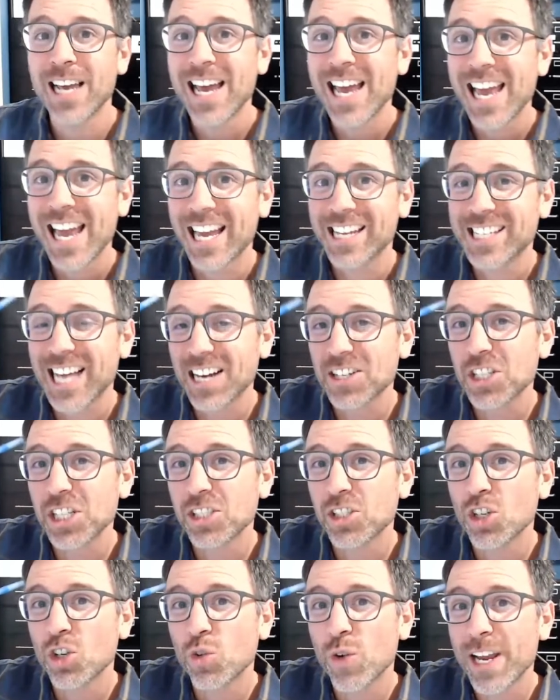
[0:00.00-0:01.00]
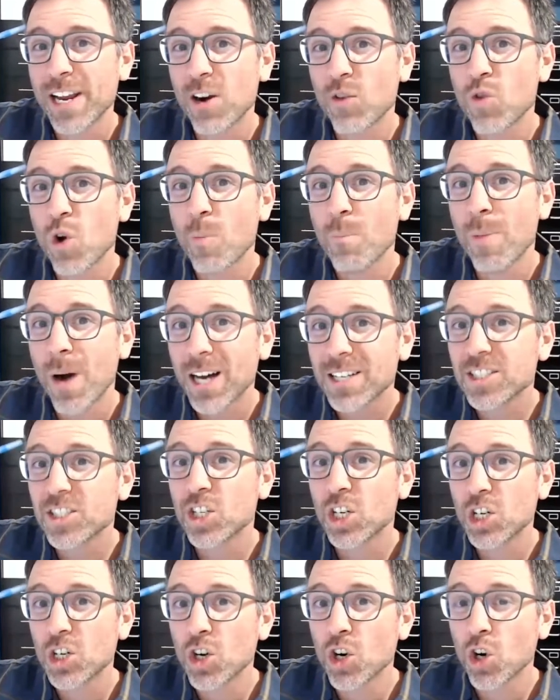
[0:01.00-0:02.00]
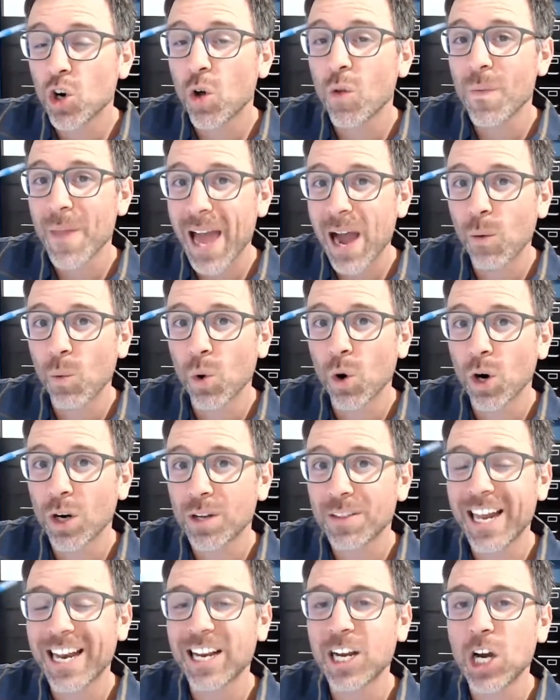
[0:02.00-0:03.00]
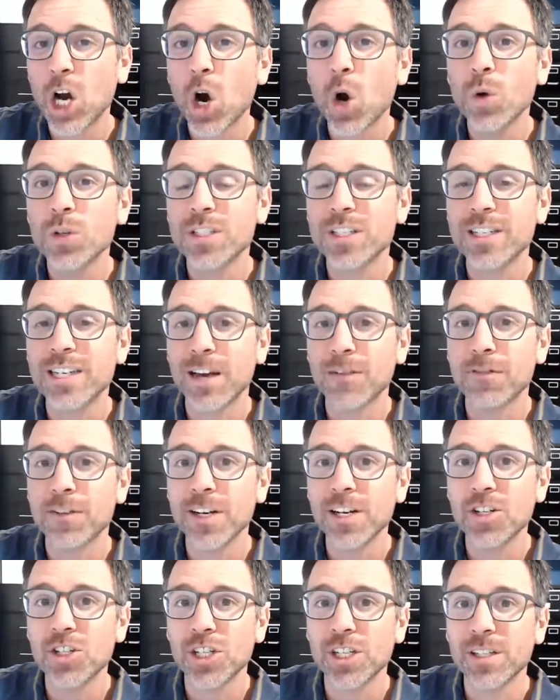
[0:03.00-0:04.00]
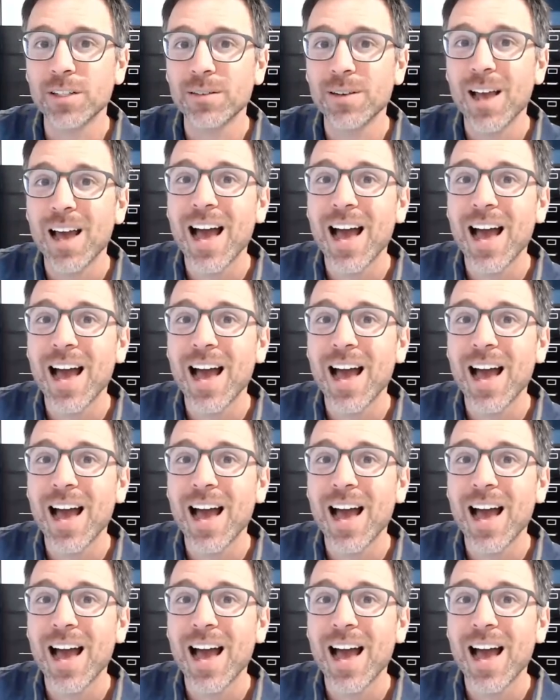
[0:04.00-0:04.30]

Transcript: It's actually to create a robust neural network that encodes the definition.